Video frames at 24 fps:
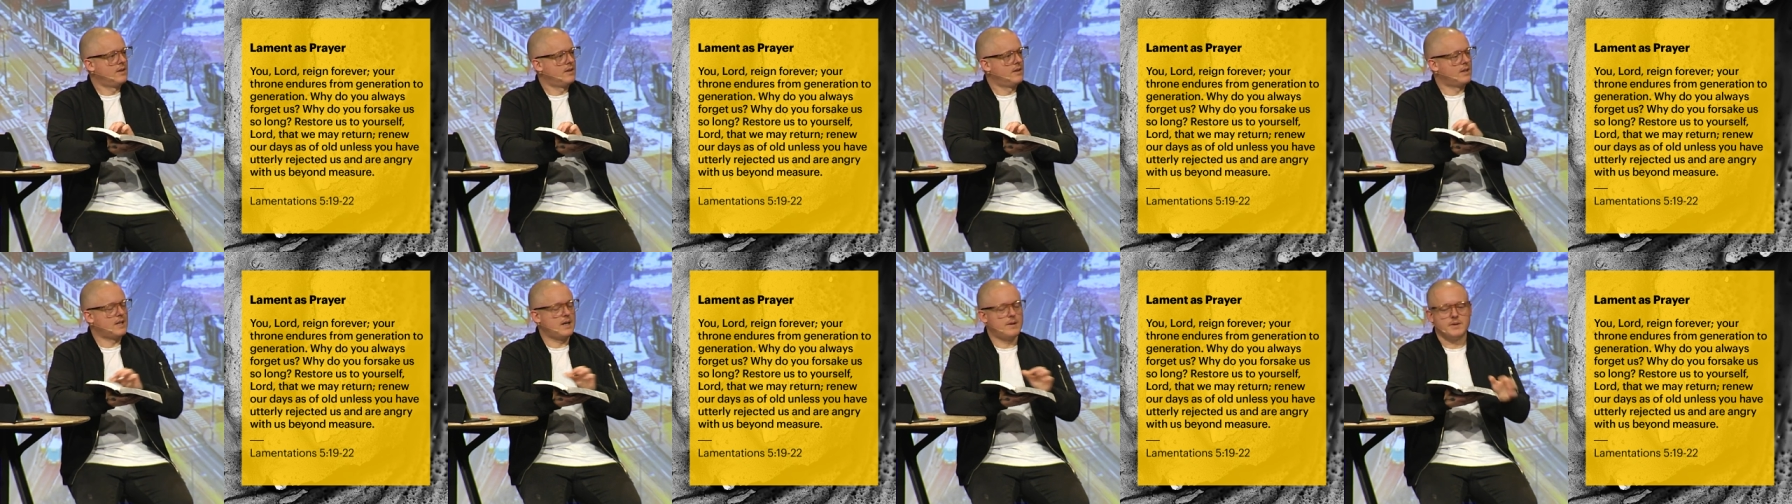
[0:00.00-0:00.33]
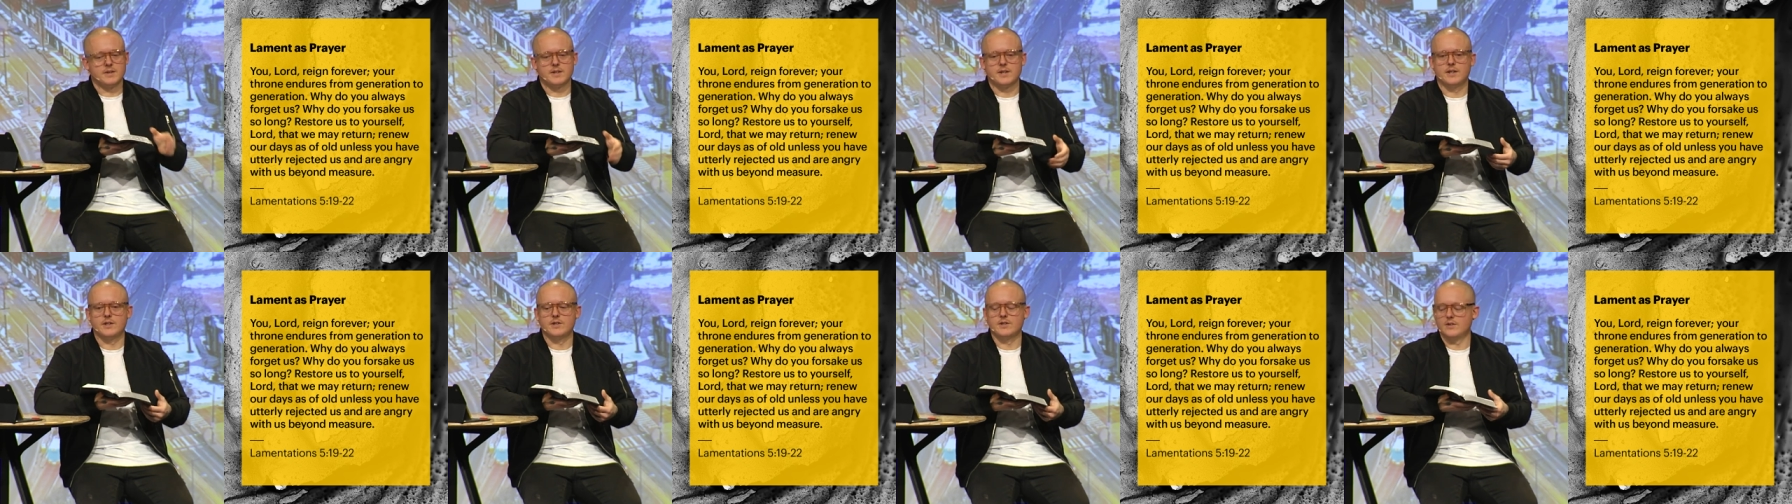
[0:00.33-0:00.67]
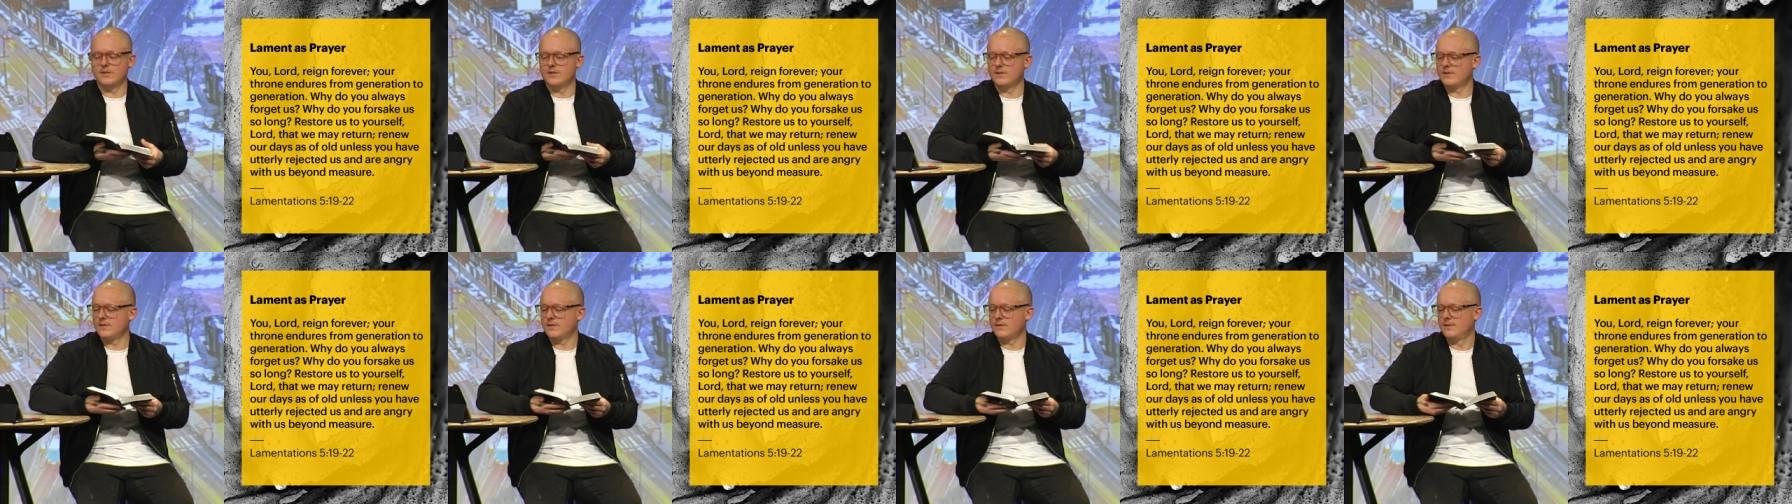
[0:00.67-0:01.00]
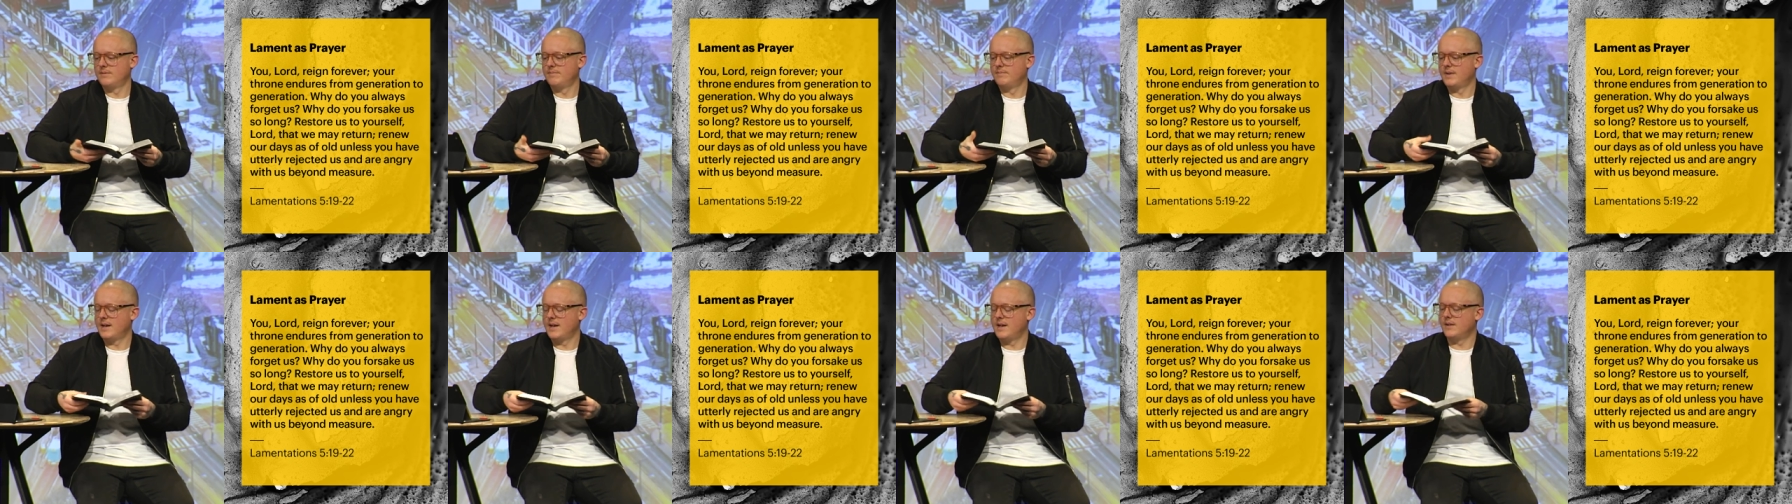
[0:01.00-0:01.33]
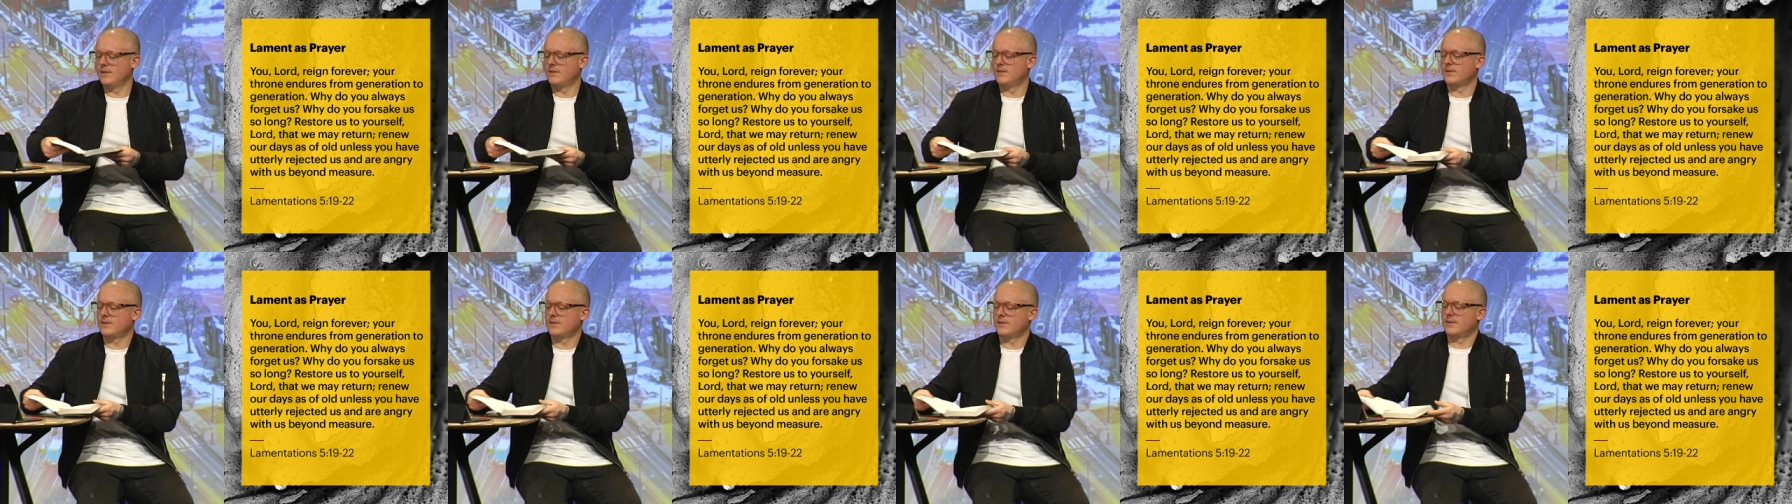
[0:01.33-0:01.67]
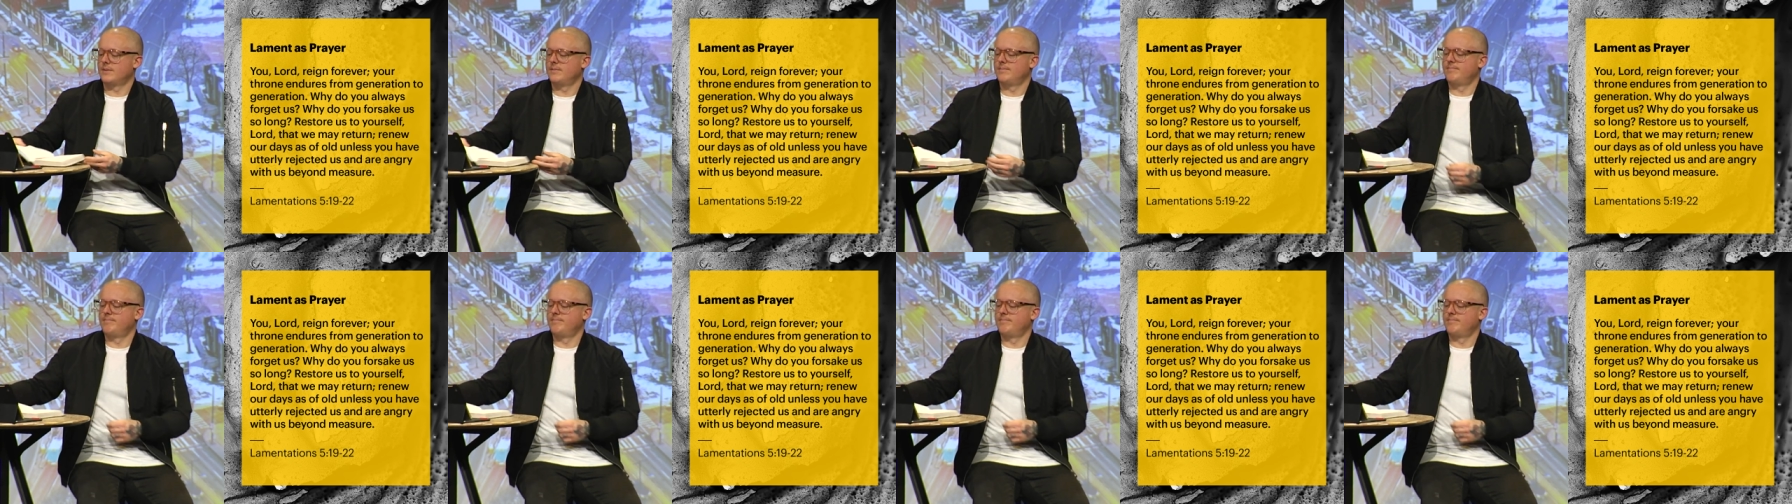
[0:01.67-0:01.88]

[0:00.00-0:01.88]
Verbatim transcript: Lamentations ends.